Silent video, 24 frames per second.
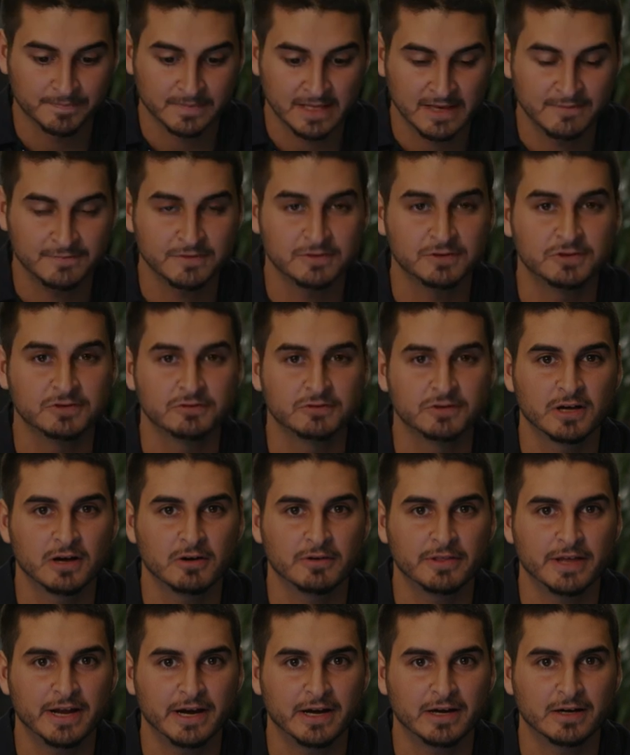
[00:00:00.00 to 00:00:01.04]
If you do
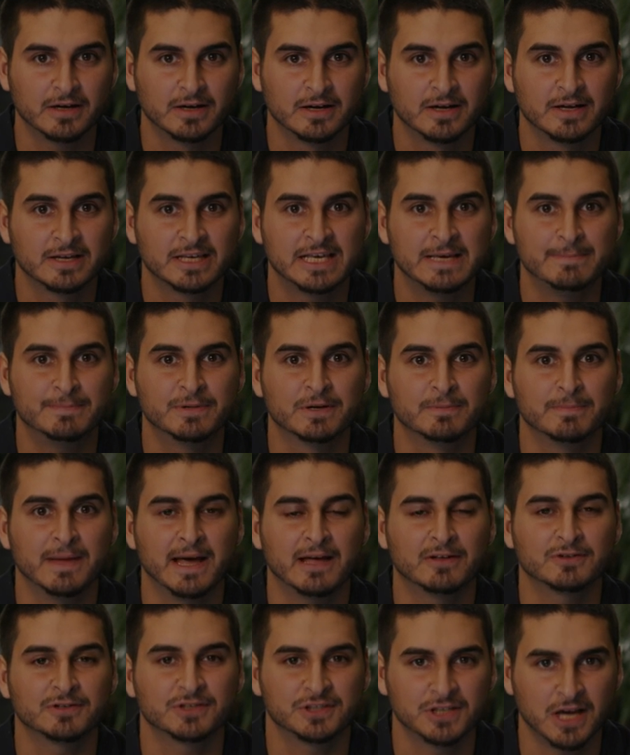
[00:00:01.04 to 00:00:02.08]
go there, keep your
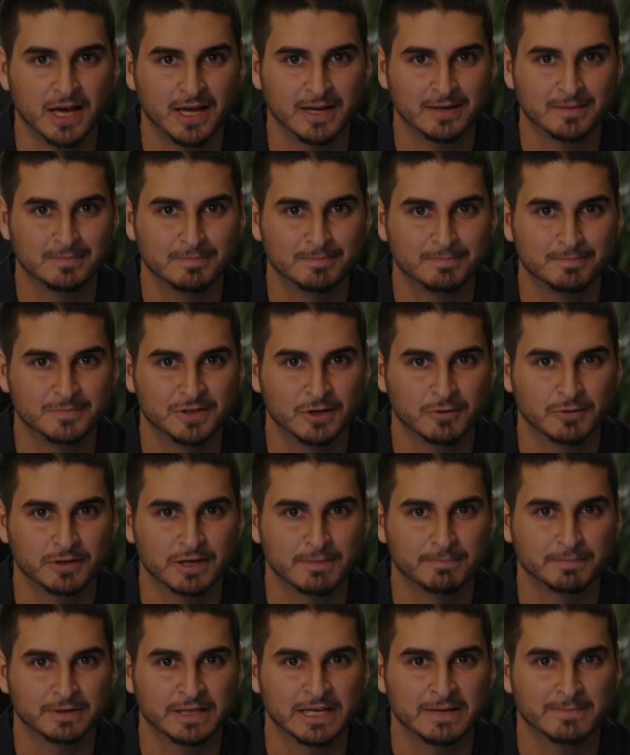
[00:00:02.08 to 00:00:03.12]
mouth shut, don't
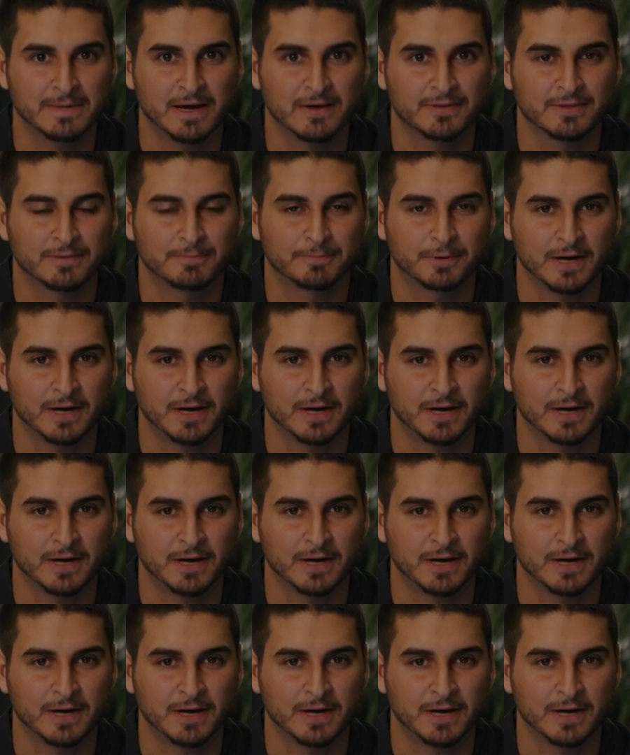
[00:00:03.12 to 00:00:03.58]
complain about the